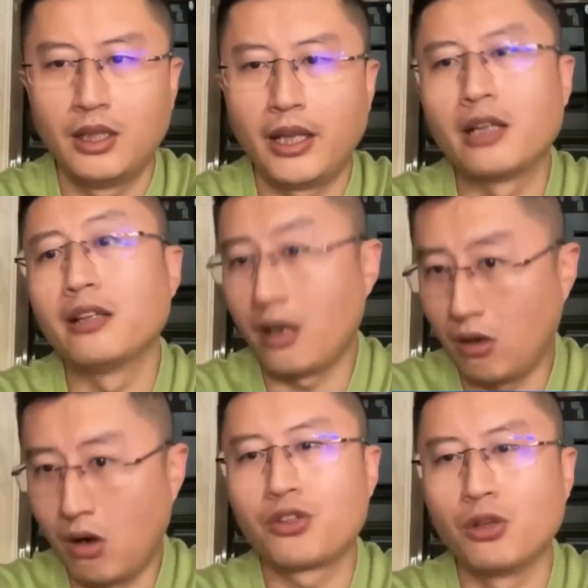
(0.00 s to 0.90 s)
and they are
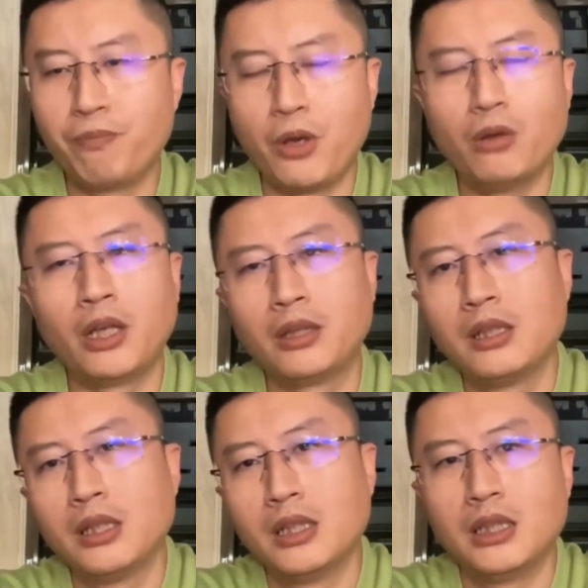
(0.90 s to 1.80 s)
also
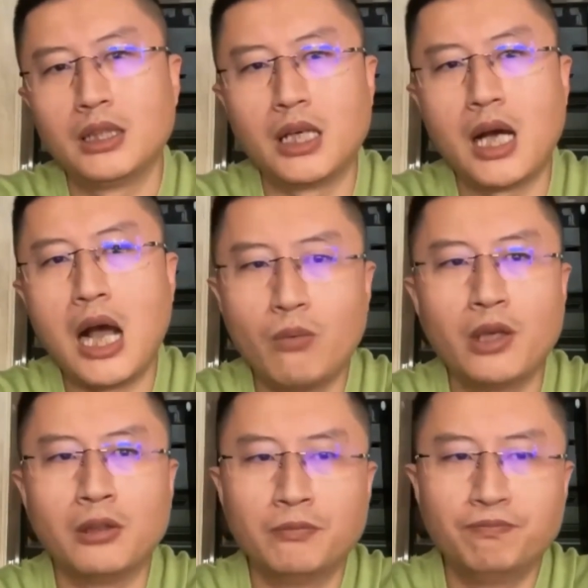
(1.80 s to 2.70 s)
building the
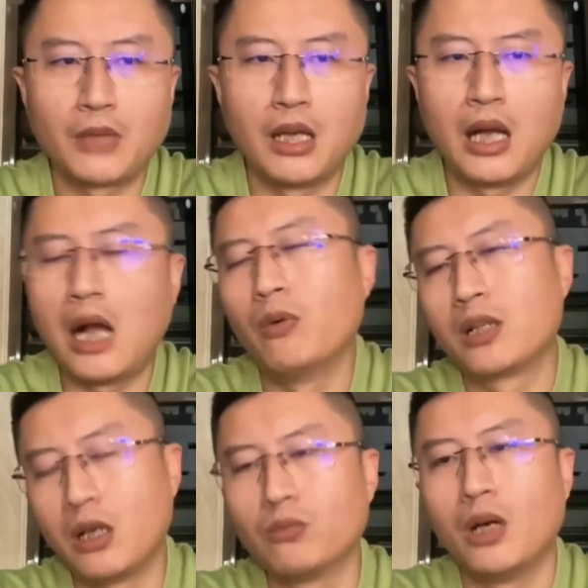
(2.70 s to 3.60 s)
hardware
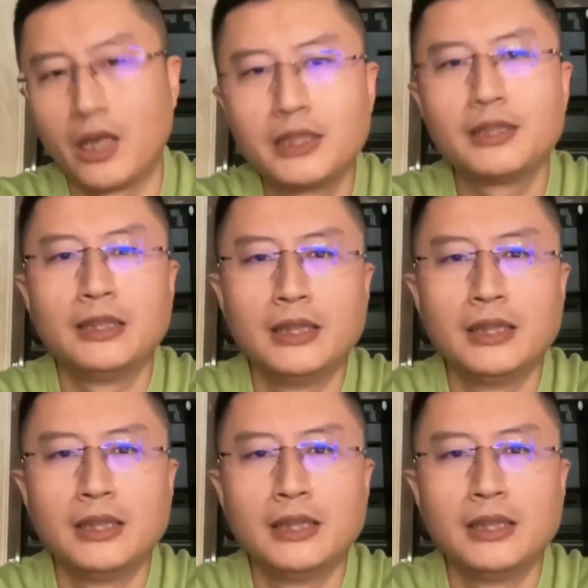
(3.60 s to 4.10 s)
code wallet.